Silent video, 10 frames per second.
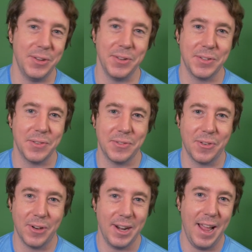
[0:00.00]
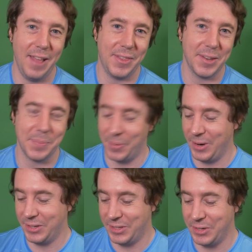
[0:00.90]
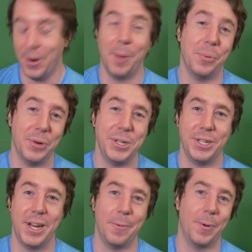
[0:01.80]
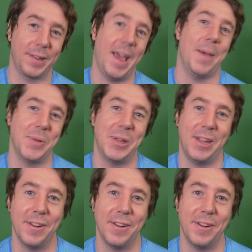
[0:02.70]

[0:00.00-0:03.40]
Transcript: use for for it at this point to appreciate what's happening